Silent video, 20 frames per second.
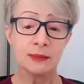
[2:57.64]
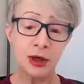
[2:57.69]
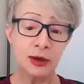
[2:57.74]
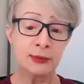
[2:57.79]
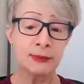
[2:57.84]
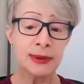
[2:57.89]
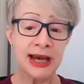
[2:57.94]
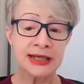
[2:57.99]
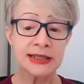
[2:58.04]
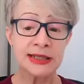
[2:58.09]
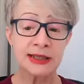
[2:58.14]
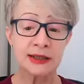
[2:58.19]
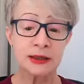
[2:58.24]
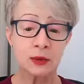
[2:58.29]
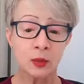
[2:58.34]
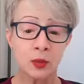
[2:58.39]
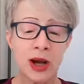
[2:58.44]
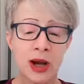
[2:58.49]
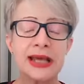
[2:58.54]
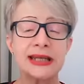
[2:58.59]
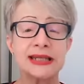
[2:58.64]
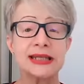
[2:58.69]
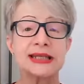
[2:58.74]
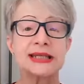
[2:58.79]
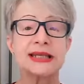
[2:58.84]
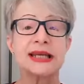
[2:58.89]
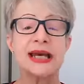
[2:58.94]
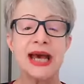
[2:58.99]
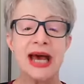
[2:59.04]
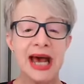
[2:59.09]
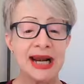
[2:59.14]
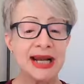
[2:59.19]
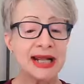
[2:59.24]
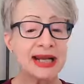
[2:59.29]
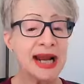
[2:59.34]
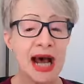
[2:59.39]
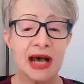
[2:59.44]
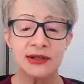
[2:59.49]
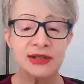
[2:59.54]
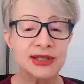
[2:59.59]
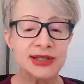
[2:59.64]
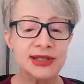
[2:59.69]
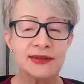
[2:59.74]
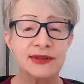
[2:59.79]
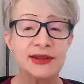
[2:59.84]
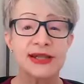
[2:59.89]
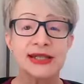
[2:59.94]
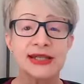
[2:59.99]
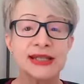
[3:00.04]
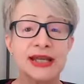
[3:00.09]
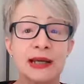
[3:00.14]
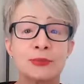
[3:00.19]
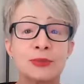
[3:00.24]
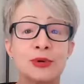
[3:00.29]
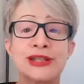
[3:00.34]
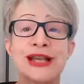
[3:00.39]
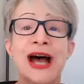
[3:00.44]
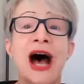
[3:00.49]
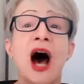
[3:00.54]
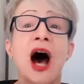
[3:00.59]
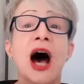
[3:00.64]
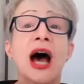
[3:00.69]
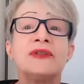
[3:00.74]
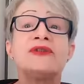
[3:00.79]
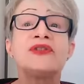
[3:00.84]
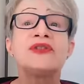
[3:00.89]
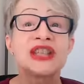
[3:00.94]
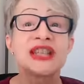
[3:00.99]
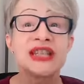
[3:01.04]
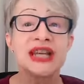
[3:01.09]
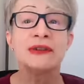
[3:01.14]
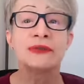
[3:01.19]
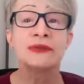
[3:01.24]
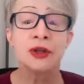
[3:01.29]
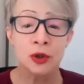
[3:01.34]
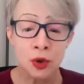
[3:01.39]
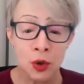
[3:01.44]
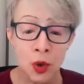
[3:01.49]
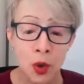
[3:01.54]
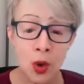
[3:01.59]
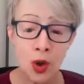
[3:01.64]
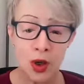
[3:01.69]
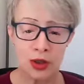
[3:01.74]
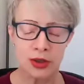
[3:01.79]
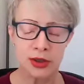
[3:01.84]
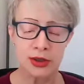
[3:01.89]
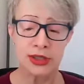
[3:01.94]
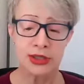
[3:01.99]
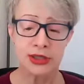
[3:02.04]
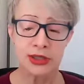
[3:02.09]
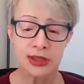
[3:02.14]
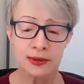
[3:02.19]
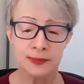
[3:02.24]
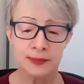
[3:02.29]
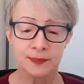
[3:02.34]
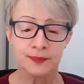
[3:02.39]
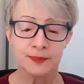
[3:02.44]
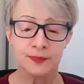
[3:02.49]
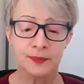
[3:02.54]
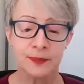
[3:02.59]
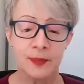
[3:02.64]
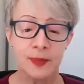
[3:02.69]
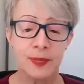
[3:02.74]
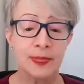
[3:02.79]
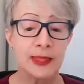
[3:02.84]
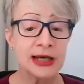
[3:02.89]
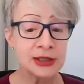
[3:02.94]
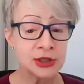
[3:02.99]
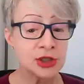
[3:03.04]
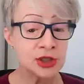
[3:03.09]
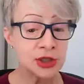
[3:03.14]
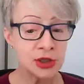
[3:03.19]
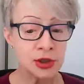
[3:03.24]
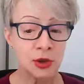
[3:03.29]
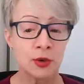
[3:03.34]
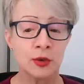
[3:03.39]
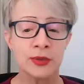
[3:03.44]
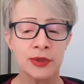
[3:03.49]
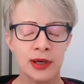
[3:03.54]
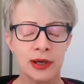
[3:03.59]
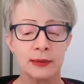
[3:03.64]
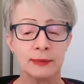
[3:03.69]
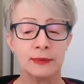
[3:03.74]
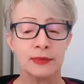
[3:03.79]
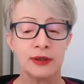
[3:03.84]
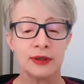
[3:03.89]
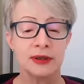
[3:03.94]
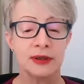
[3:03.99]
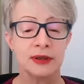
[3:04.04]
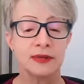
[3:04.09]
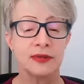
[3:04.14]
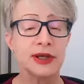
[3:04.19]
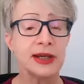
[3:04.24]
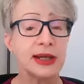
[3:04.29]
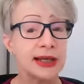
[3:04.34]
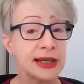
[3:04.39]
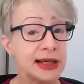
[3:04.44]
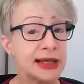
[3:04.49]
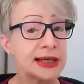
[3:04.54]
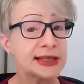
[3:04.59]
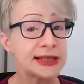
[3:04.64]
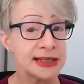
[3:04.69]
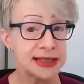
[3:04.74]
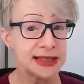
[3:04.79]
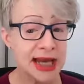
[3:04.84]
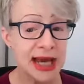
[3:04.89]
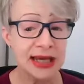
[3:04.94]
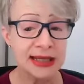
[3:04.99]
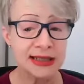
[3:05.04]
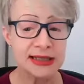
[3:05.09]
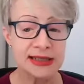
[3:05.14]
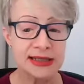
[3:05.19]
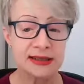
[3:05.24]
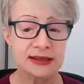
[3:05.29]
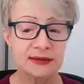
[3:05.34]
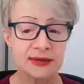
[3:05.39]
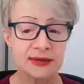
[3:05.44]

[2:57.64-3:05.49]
Mary Magdalene went and announced to the disciples, "I have seen the Lord." And she told them that he had said